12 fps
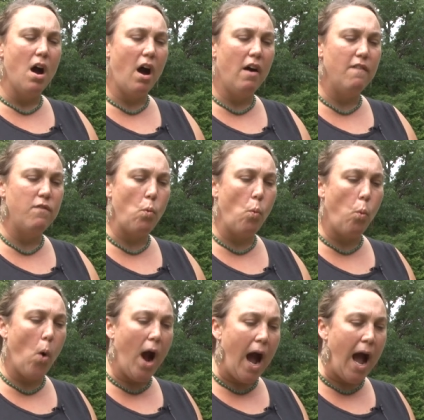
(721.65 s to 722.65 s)
of
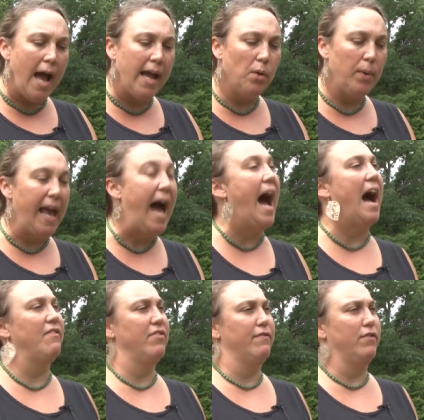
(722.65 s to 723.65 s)
why we
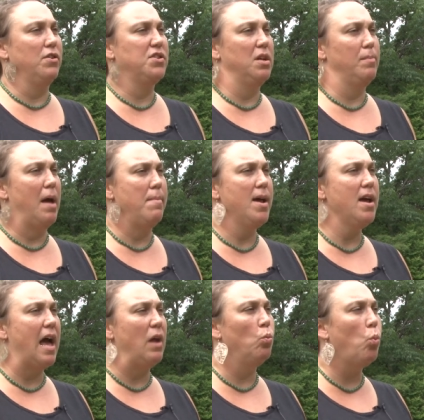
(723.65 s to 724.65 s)
have the First Amendment
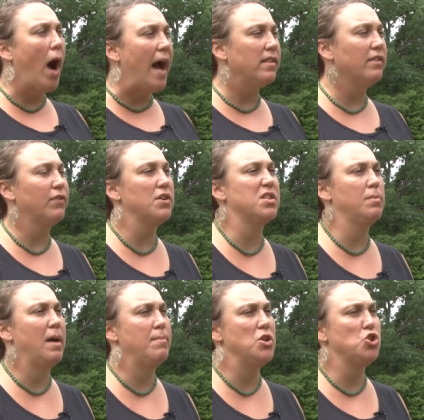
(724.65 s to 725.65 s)
and why the First
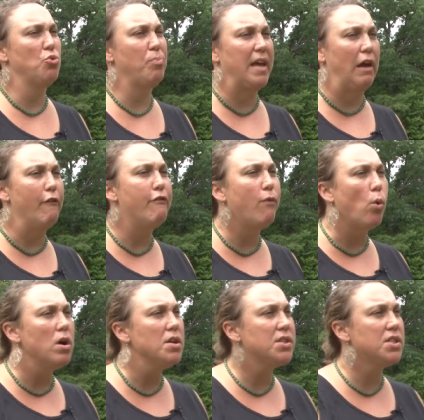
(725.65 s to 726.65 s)
Amendment should be
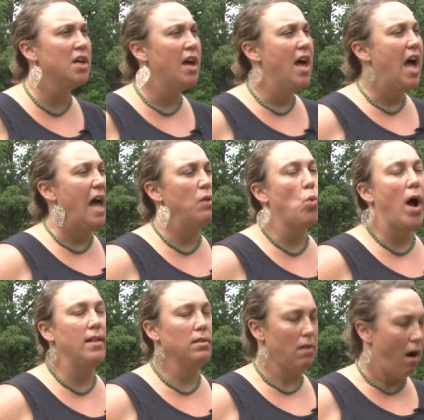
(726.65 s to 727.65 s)
enforced and
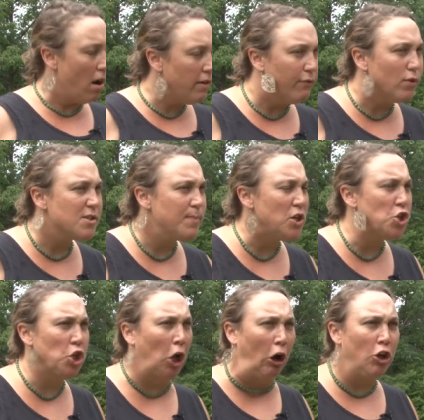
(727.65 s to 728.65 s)
why law enforcement
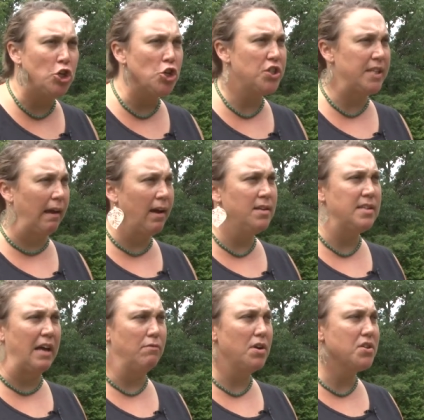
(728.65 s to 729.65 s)
should understand
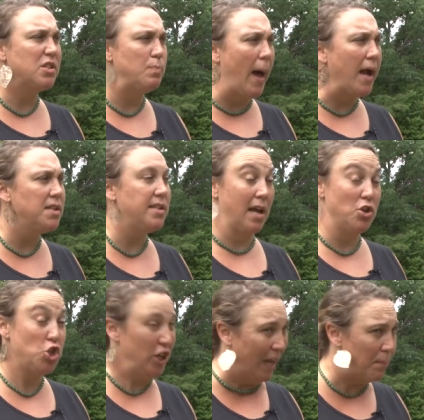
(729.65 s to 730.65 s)
and respect and
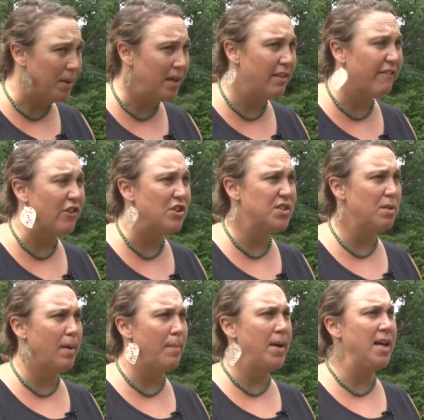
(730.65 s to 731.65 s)
champion the First
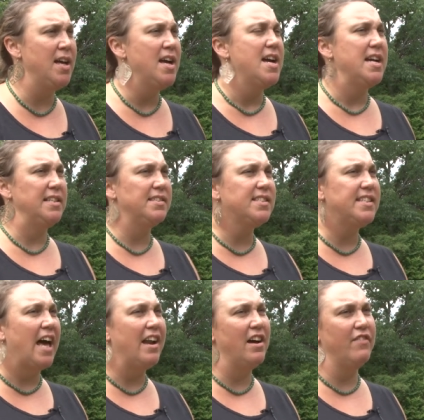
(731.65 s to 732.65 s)
Amendment
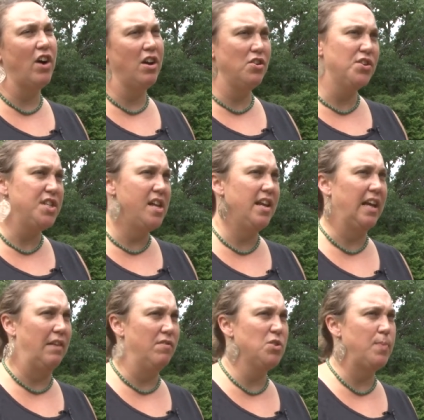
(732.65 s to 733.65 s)
instead of understanding
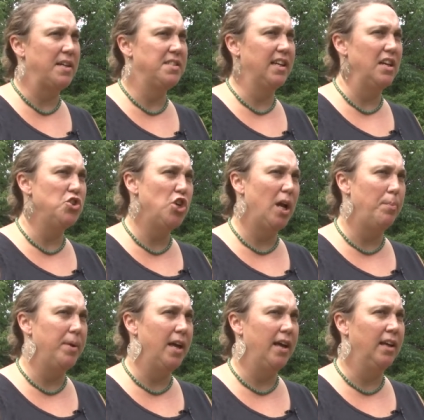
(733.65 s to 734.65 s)
and respecting and
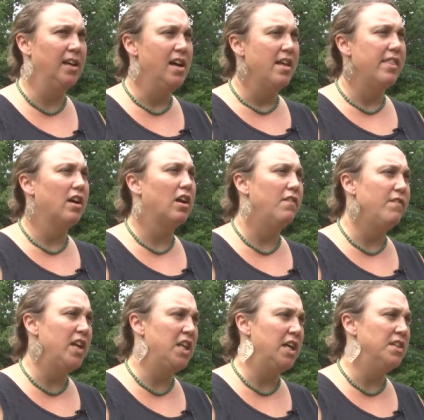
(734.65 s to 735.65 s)
championing the
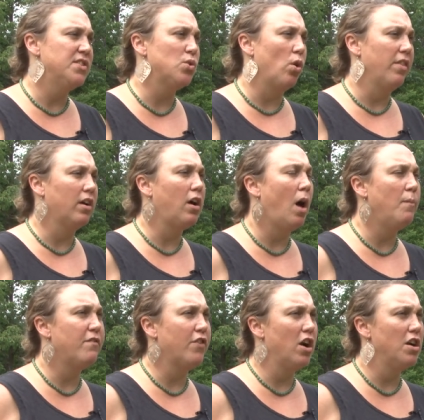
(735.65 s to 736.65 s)
convenience or the
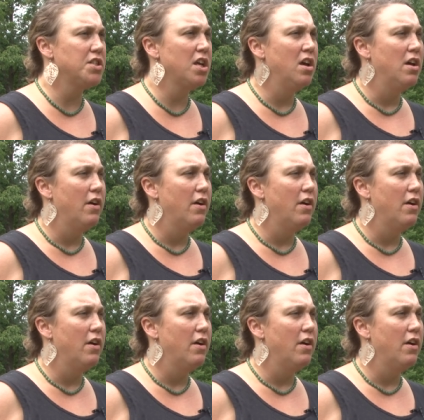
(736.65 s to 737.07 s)
comfort